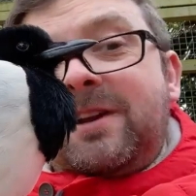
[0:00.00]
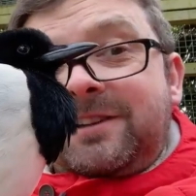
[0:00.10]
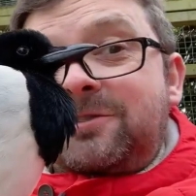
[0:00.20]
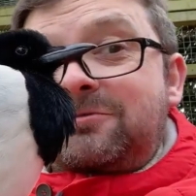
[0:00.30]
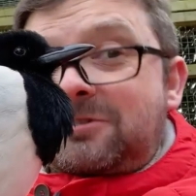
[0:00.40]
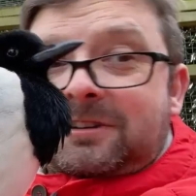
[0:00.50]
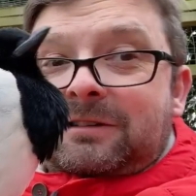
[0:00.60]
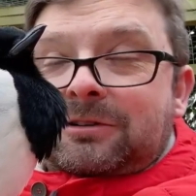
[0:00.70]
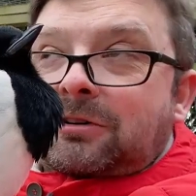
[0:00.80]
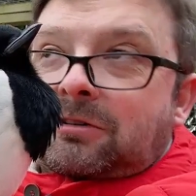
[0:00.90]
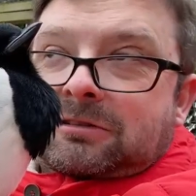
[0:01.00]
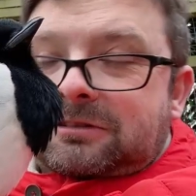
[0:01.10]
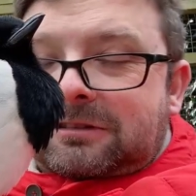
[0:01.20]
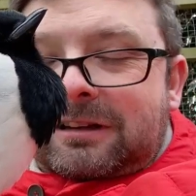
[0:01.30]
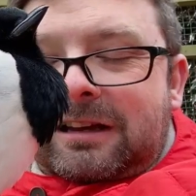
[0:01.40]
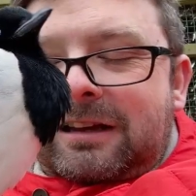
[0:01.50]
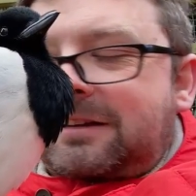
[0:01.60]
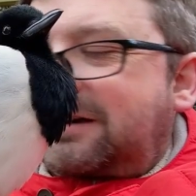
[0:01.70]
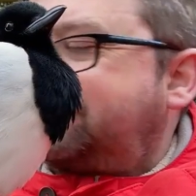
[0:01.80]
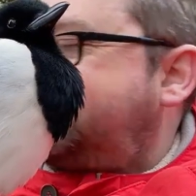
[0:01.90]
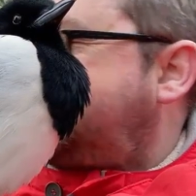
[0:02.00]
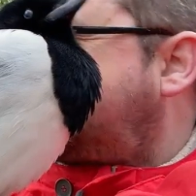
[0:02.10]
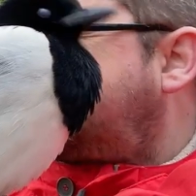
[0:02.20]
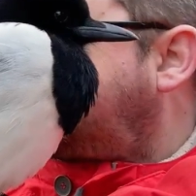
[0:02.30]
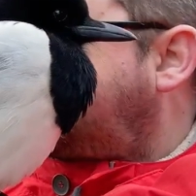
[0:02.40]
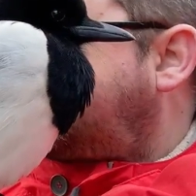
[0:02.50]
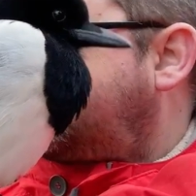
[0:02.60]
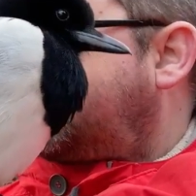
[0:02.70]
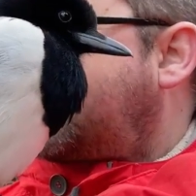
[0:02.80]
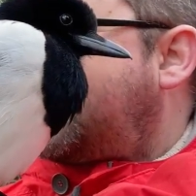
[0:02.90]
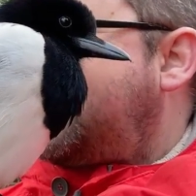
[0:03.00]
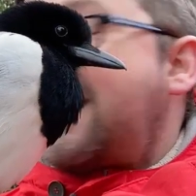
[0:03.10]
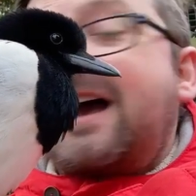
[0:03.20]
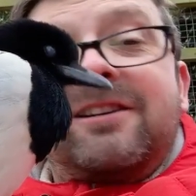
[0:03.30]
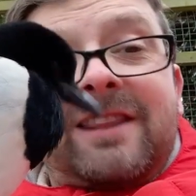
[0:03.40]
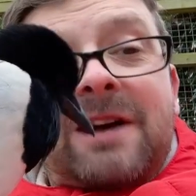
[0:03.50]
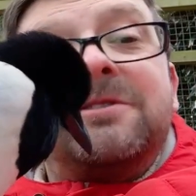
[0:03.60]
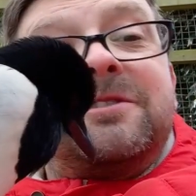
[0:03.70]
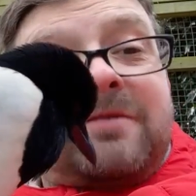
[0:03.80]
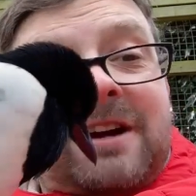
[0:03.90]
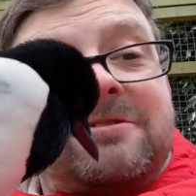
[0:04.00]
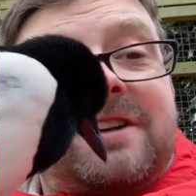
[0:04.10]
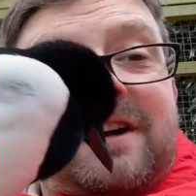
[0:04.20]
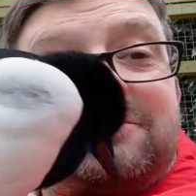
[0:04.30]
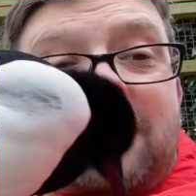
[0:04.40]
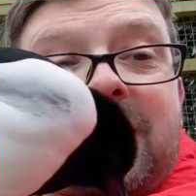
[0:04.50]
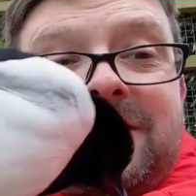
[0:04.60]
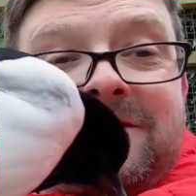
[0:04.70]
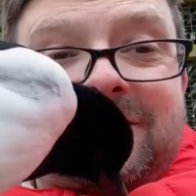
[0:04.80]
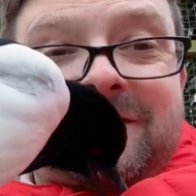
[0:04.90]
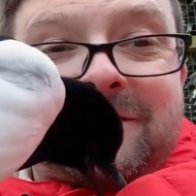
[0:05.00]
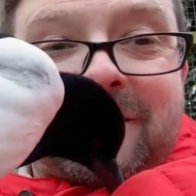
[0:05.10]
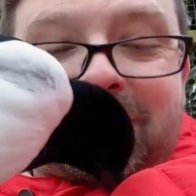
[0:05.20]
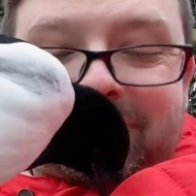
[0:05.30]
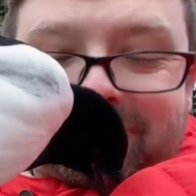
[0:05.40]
when I could drink alcohol, and yeah, that was a very nice way to